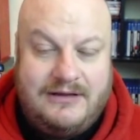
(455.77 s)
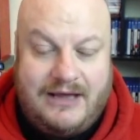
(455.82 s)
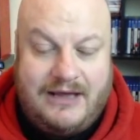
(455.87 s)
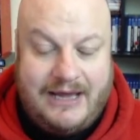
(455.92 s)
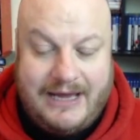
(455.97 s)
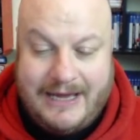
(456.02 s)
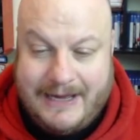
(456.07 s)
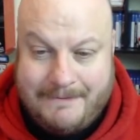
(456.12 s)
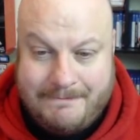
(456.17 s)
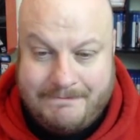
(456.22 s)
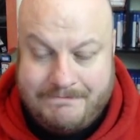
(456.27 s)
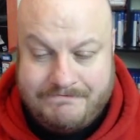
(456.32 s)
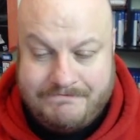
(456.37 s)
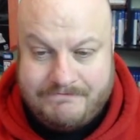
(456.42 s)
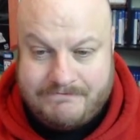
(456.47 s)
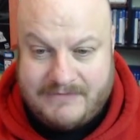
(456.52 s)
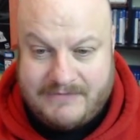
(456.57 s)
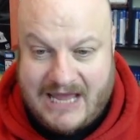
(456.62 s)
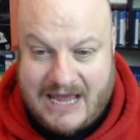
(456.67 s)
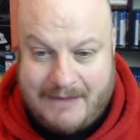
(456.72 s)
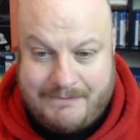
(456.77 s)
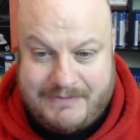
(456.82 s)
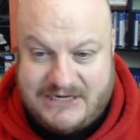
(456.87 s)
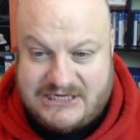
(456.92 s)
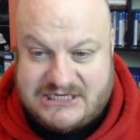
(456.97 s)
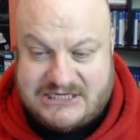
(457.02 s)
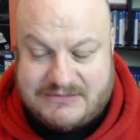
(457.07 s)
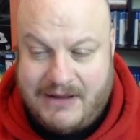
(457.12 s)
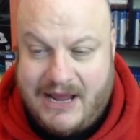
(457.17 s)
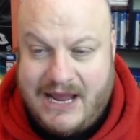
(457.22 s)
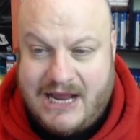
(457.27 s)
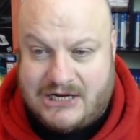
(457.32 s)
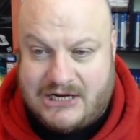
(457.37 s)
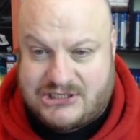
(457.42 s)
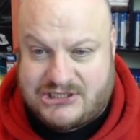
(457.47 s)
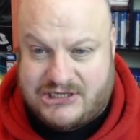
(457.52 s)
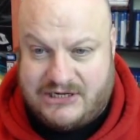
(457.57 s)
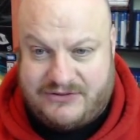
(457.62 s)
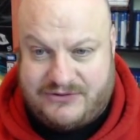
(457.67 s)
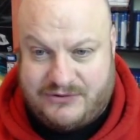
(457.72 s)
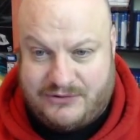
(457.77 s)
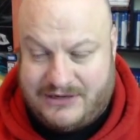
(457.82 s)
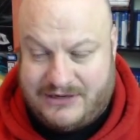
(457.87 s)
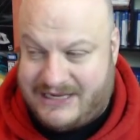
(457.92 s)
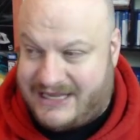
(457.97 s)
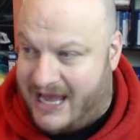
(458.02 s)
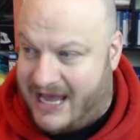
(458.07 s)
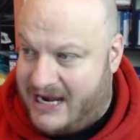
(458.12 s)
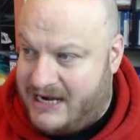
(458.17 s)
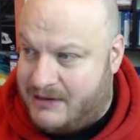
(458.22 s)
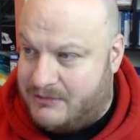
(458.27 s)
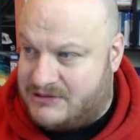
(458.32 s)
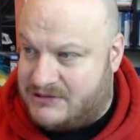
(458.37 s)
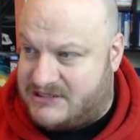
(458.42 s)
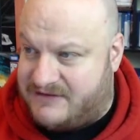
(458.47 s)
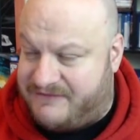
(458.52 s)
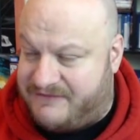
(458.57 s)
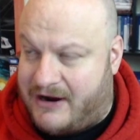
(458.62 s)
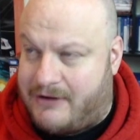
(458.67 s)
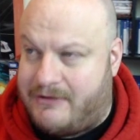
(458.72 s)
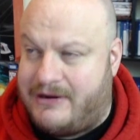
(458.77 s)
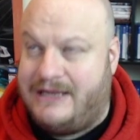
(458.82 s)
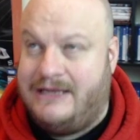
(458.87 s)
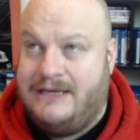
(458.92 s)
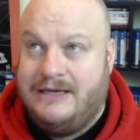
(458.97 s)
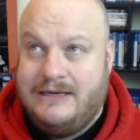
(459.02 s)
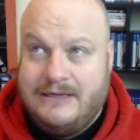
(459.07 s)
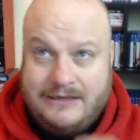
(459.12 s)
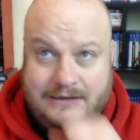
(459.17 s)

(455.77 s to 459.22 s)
um, Abby Smash. I thought again it was a very